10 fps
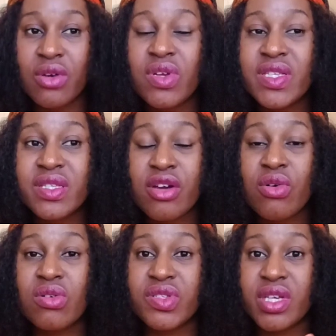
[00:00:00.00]
I always
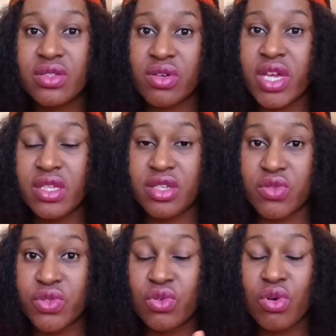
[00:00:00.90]
tell God, send your
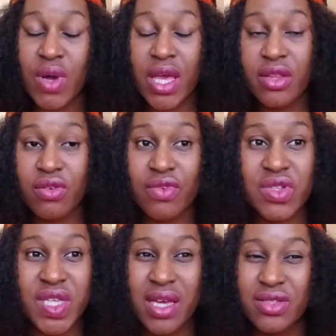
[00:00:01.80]
angels to go ahead of
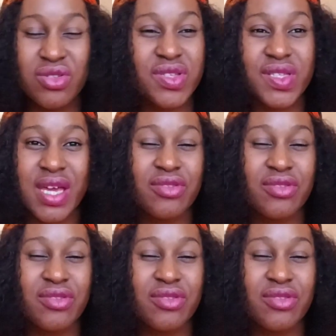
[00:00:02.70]
us and just,